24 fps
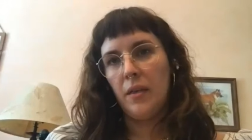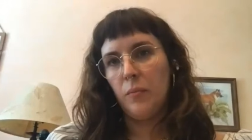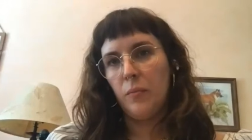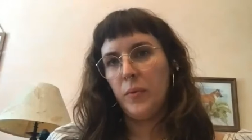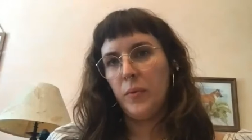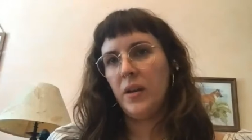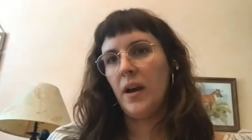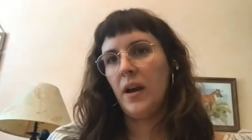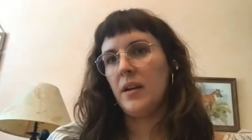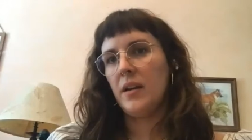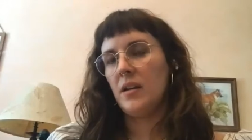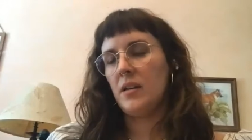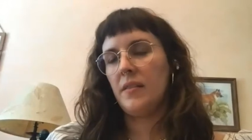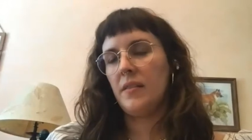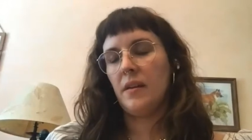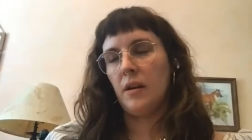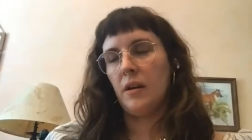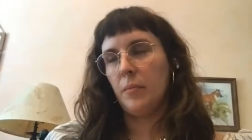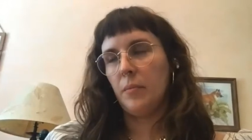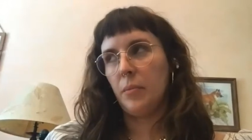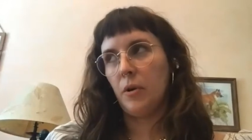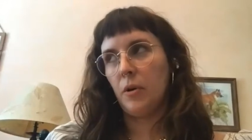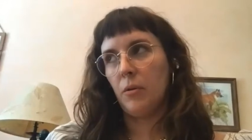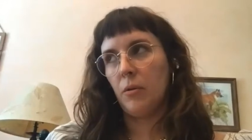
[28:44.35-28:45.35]
we kind of did that
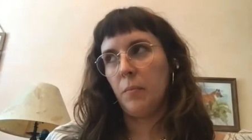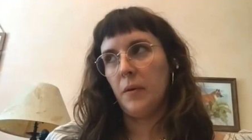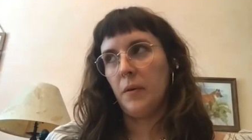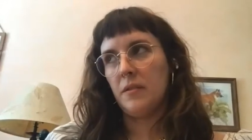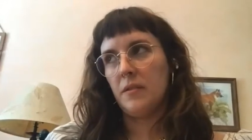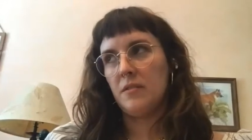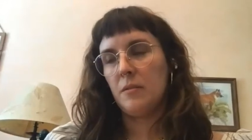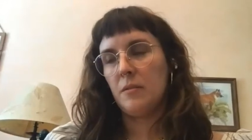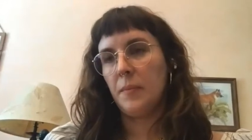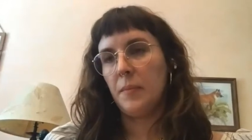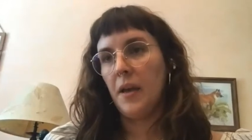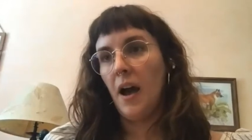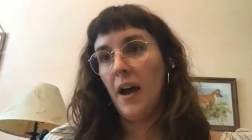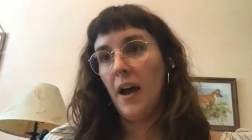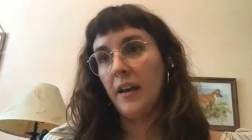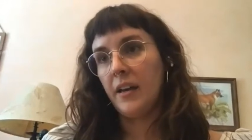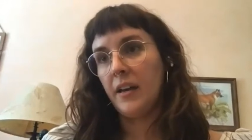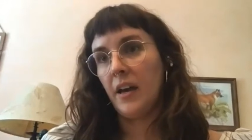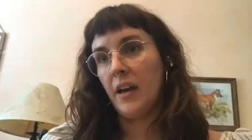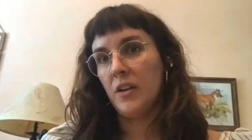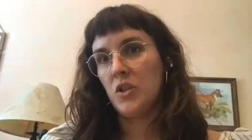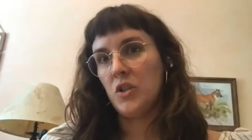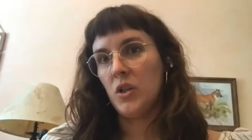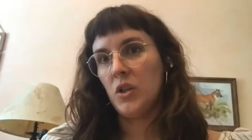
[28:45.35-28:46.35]
on purpose to be
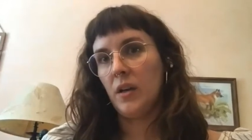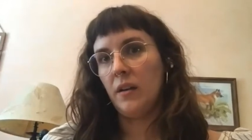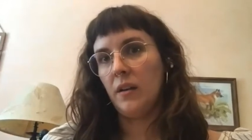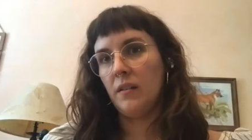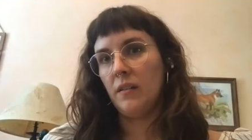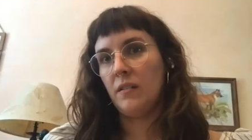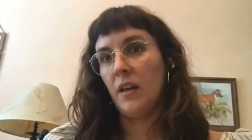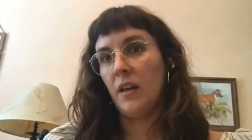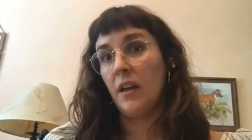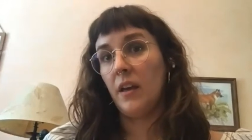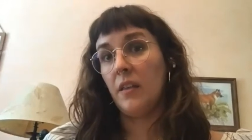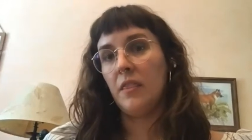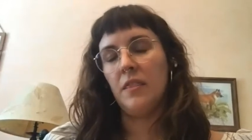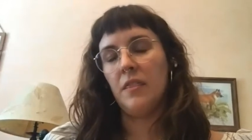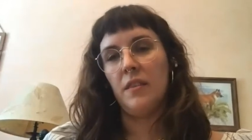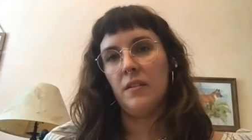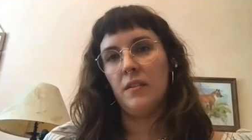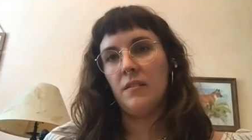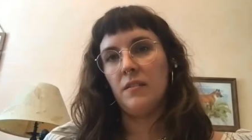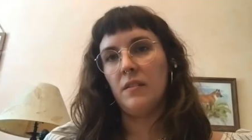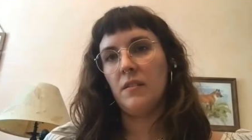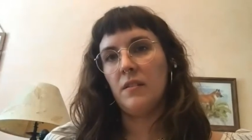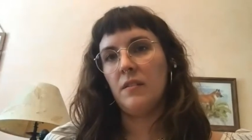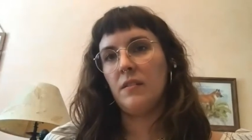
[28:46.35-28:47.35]
eye-catching. It's like,
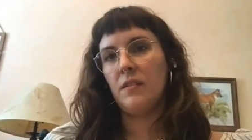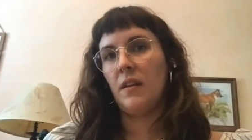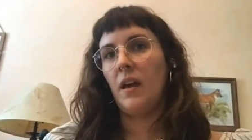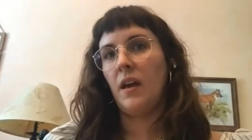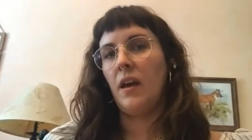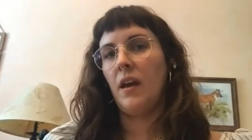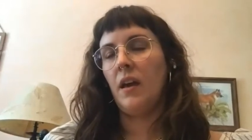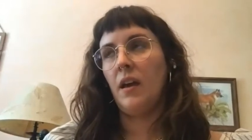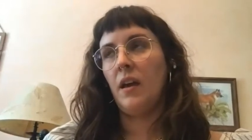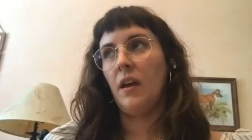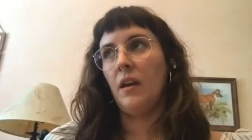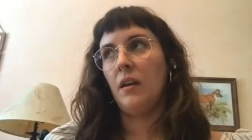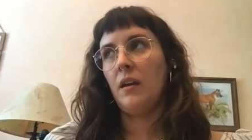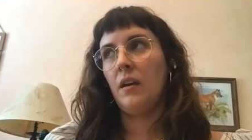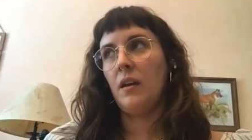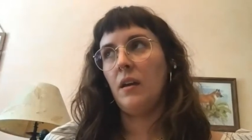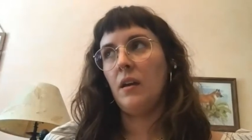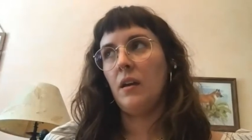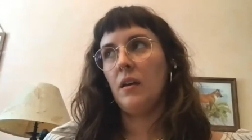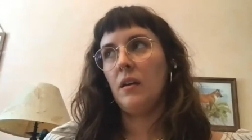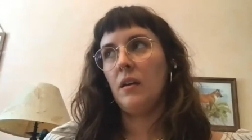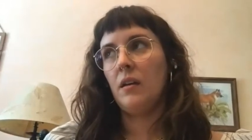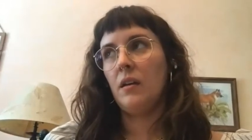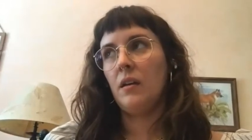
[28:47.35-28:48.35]
this is a,
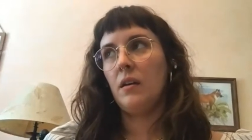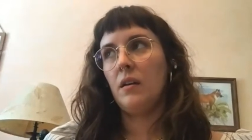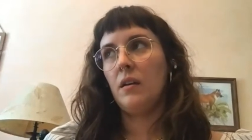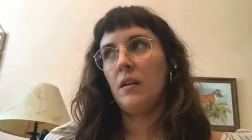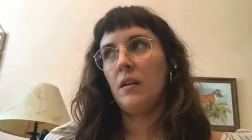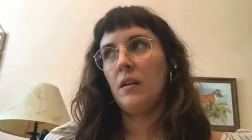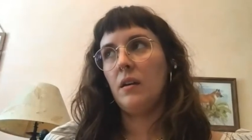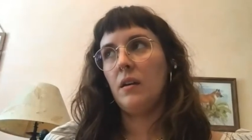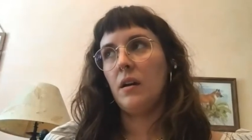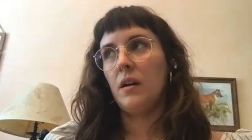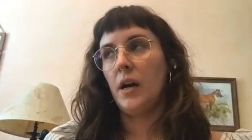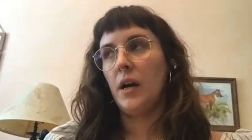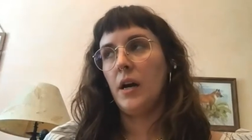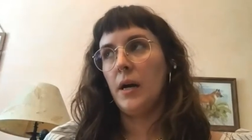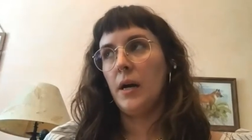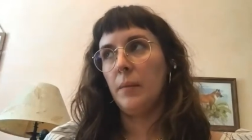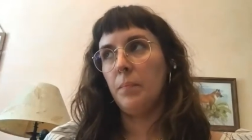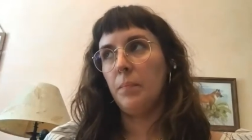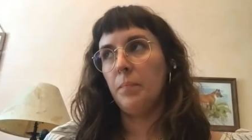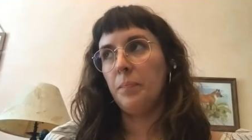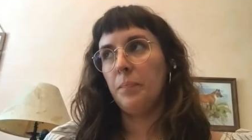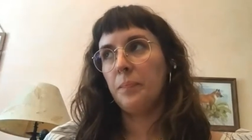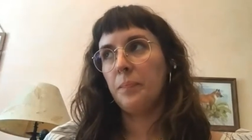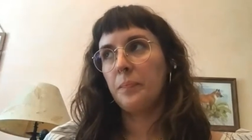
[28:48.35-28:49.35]

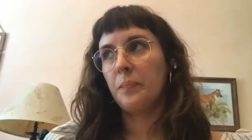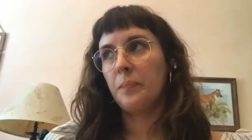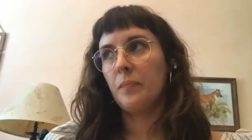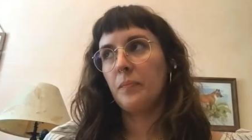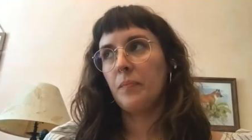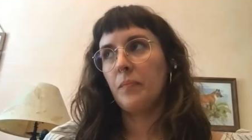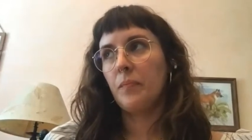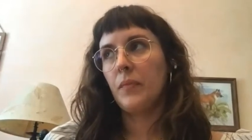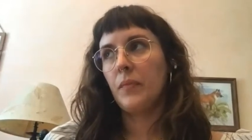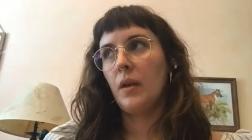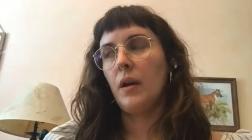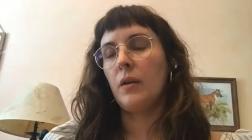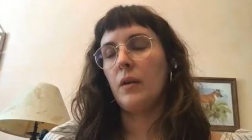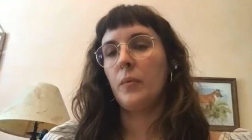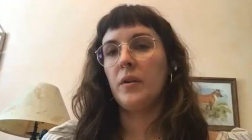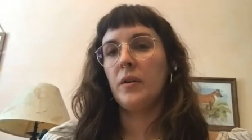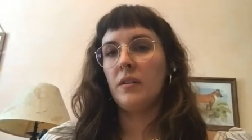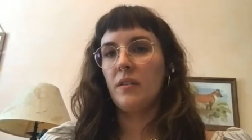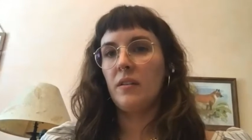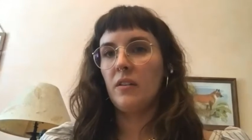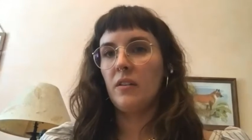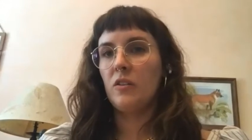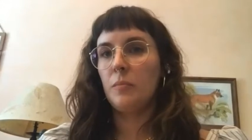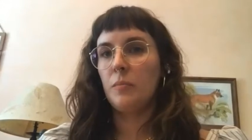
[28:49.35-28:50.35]
I don't want
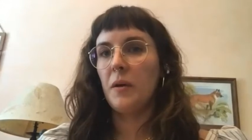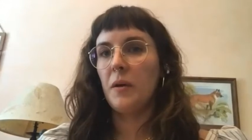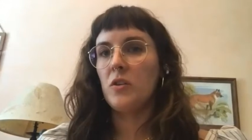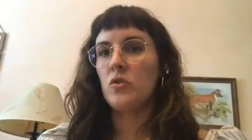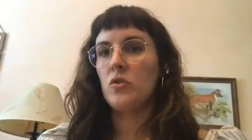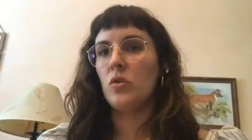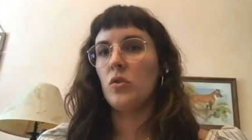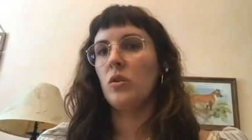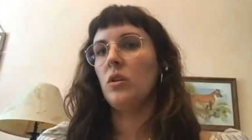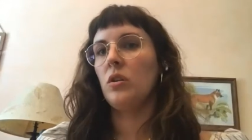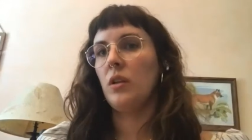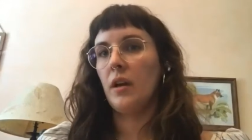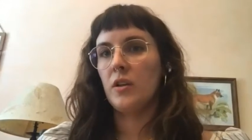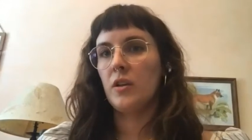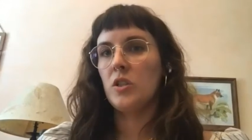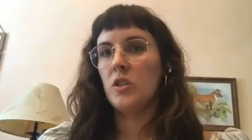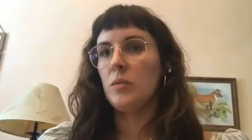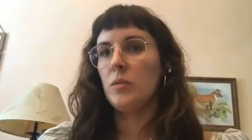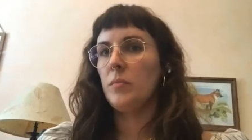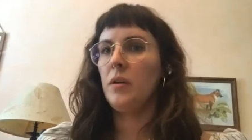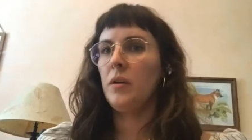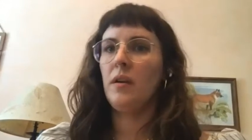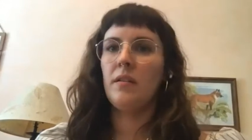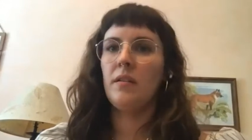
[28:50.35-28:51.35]
to say special
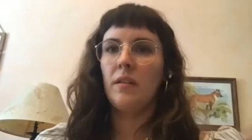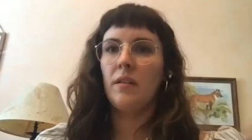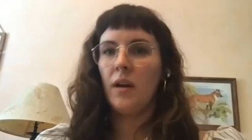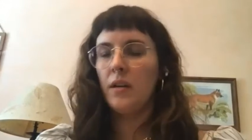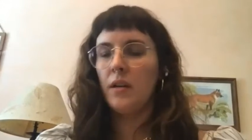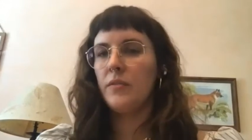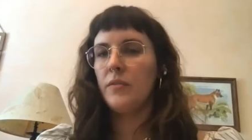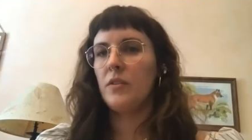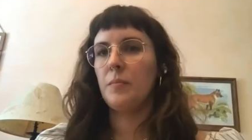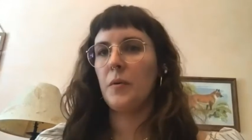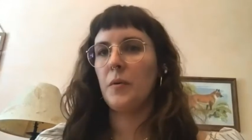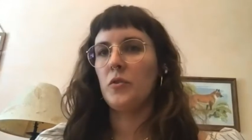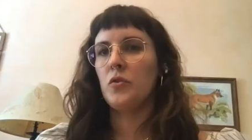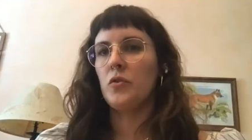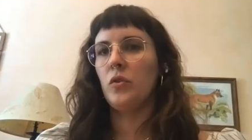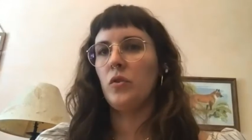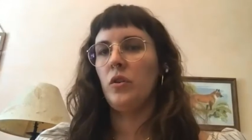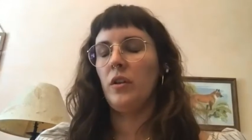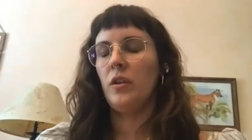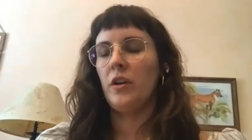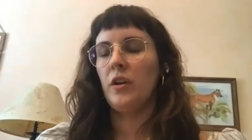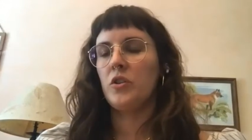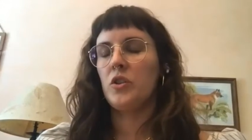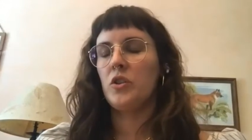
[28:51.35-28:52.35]
collection, but it is kind of a special
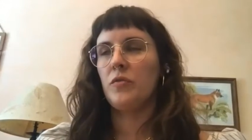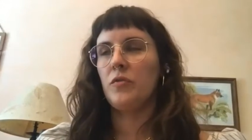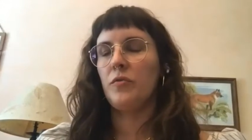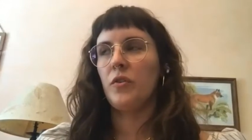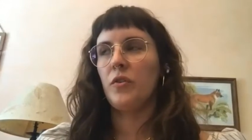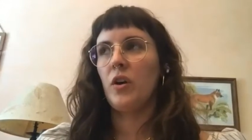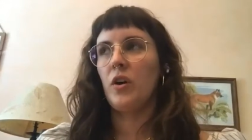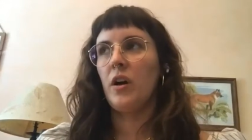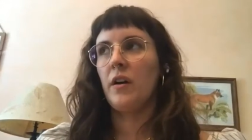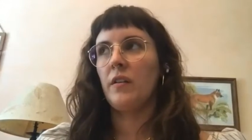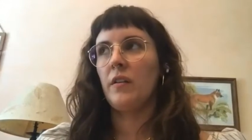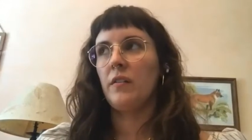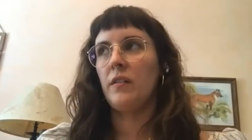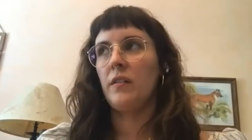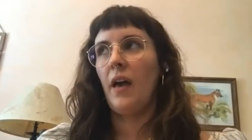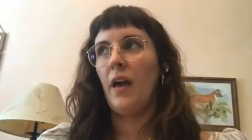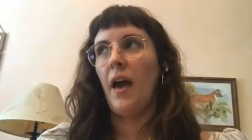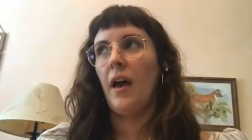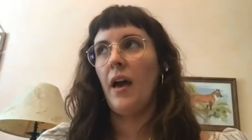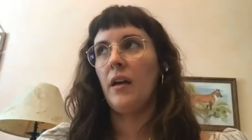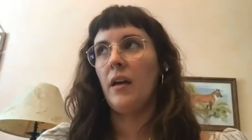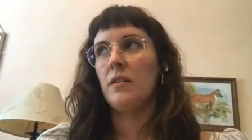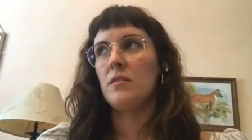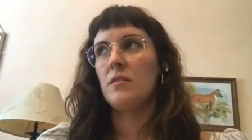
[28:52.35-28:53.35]
collection for us.
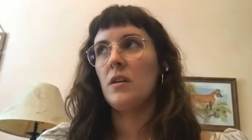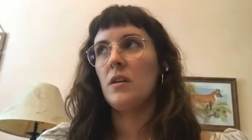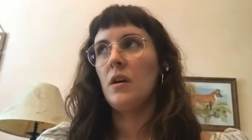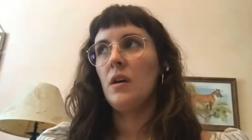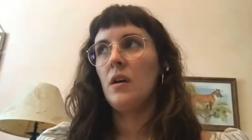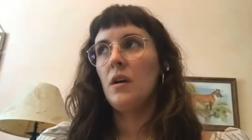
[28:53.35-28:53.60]
And